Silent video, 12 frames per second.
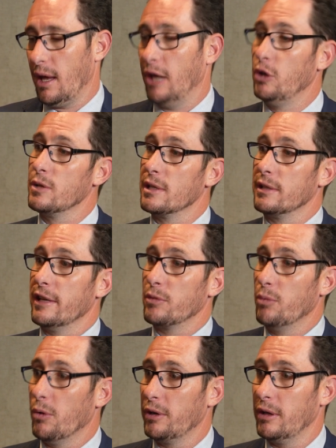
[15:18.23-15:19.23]
It uses
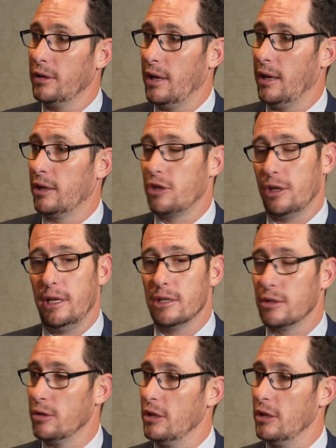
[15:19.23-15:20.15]
less water, and Chile is,